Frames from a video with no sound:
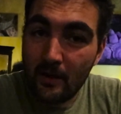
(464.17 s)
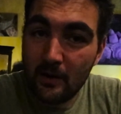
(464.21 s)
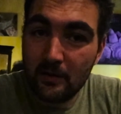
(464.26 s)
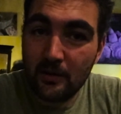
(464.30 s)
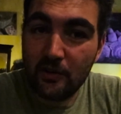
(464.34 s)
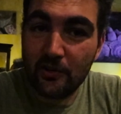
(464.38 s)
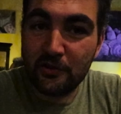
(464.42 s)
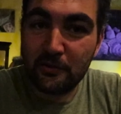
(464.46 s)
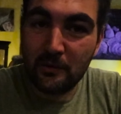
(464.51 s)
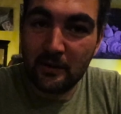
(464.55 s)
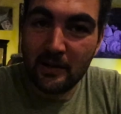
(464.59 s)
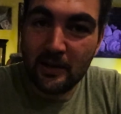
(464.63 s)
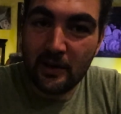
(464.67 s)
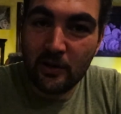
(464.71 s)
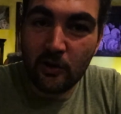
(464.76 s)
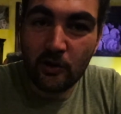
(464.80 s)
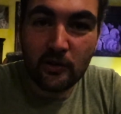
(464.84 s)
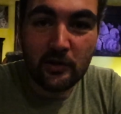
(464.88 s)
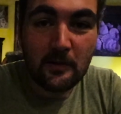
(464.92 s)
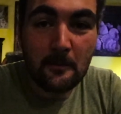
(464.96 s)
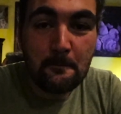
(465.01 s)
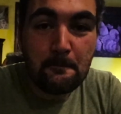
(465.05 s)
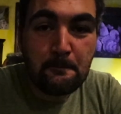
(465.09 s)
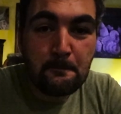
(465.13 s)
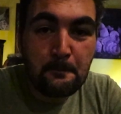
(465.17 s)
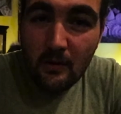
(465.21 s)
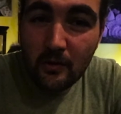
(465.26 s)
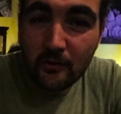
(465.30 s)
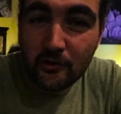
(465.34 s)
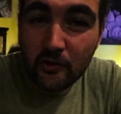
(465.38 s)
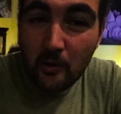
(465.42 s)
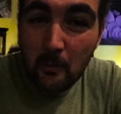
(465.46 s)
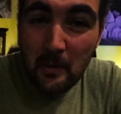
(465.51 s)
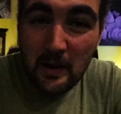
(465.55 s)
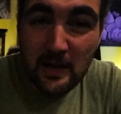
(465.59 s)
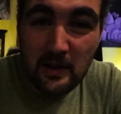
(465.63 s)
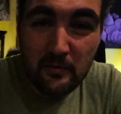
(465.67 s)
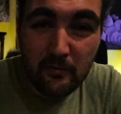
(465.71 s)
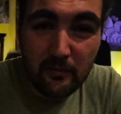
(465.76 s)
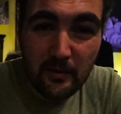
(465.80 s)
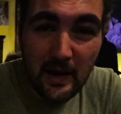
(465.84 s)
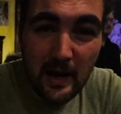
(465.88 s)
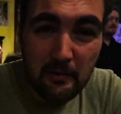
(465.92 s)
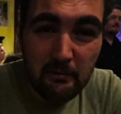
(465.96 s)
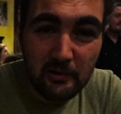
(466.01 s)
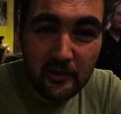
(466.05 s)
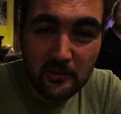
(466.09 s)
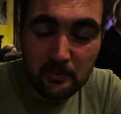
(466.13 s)
This is really good. So many
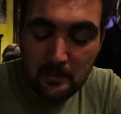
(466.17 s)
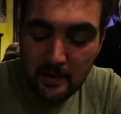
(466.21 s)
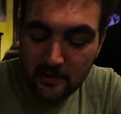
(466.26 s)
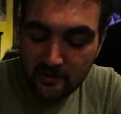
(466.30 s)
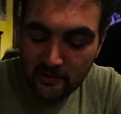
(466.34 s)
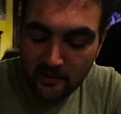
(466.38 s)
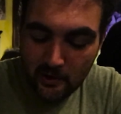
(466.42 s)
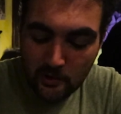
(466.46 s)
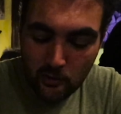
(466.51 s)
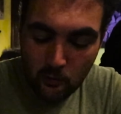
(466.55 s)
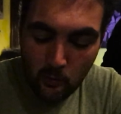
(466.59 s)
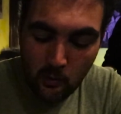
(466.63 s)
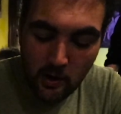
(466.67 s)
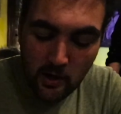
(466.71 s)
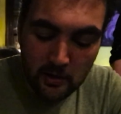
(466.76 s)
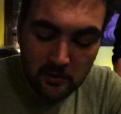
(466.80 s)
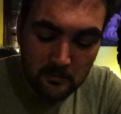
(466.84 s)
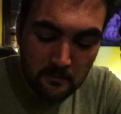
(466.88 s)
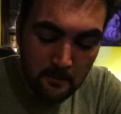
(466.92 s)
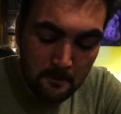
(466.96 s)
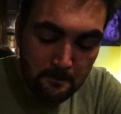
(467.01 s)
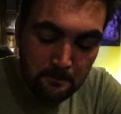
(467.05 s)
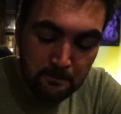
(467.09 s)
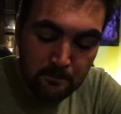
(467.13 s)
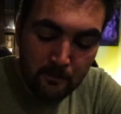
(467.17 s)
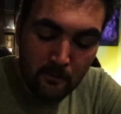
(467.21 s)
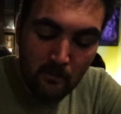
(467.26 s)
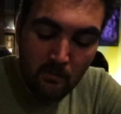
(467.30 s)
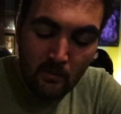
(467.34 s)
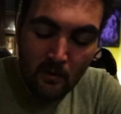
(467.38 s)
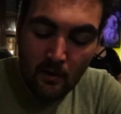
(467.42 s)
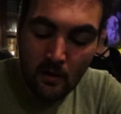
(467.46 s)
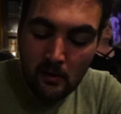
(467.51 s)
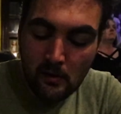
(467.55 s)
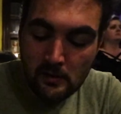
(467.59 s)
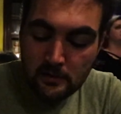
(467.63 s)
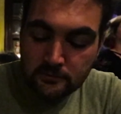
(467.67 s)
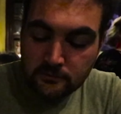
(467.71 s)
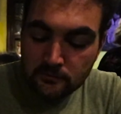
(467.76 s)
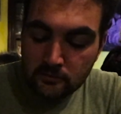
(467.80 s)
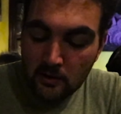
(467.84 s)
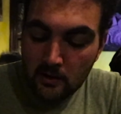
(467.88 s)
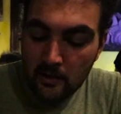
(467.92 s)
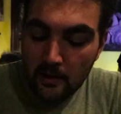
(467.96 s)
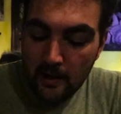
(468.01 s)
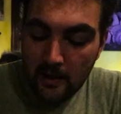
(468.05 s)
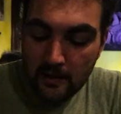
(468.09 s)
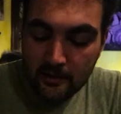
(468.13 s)
flavors mixed into one.
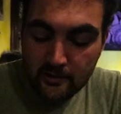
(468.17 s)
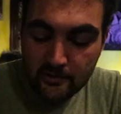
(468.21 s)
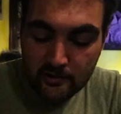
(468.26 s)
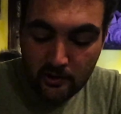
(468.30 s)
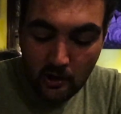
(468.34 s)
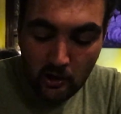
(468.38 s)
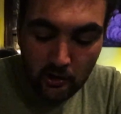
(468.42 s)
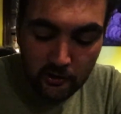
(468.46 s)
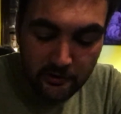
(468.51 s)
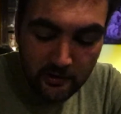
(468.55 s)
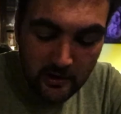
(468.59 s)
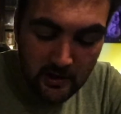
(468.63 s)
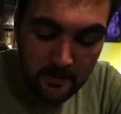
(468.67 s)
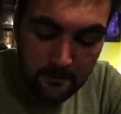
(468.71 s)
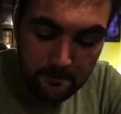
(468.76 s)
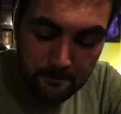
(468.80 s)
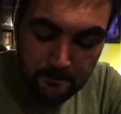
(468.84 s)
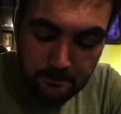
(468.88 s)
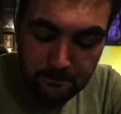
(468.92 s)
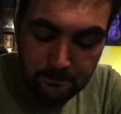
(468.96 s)
It's salty.